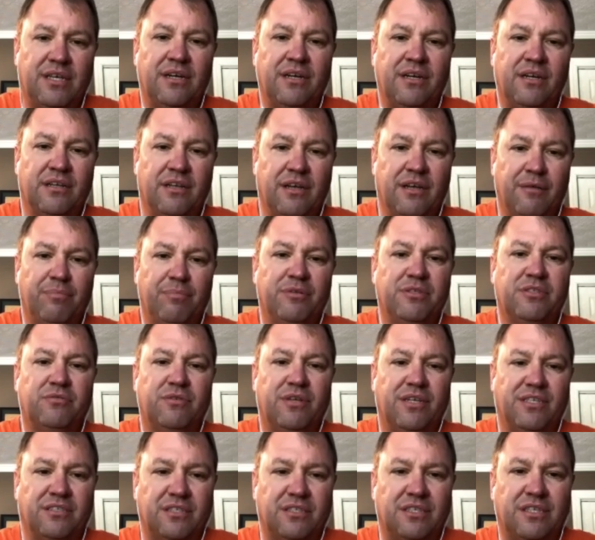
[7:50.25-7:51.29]
It encompassed
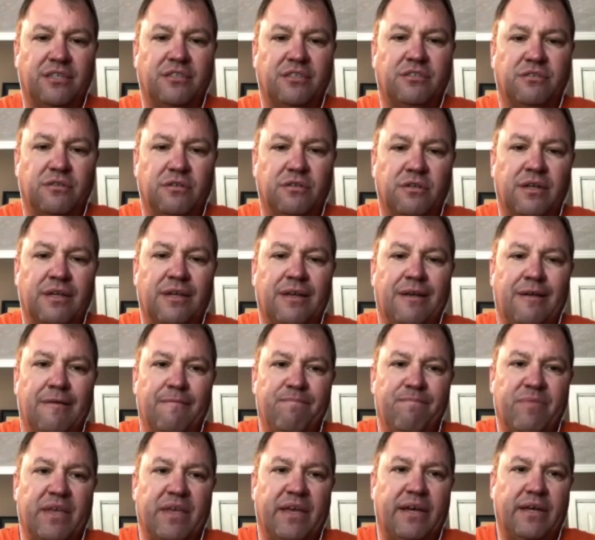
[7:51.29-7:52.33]
residential,
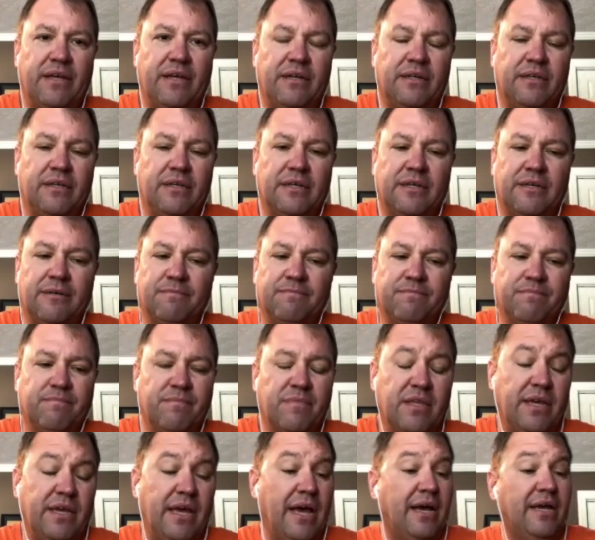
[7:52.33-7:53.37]
and um,
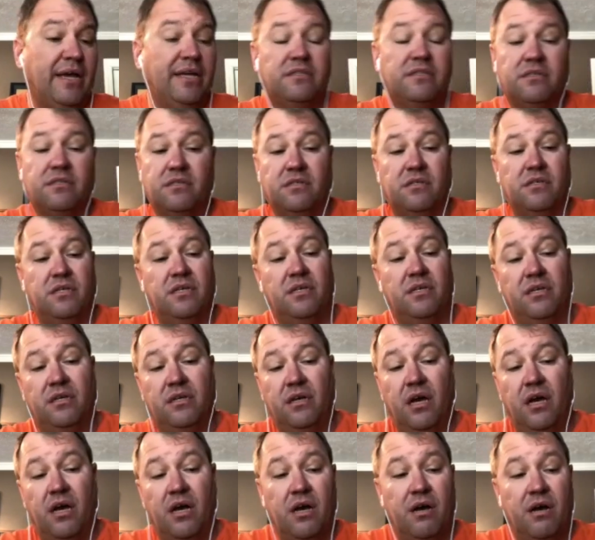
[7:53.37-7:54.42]
yeah, it's
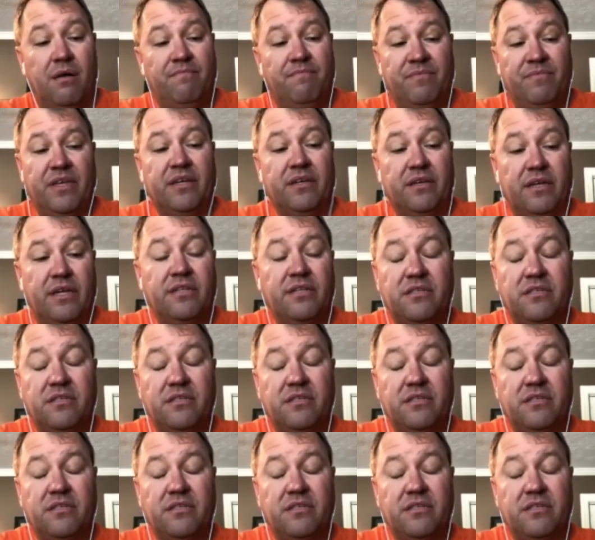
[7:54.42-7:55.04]
um, it, it's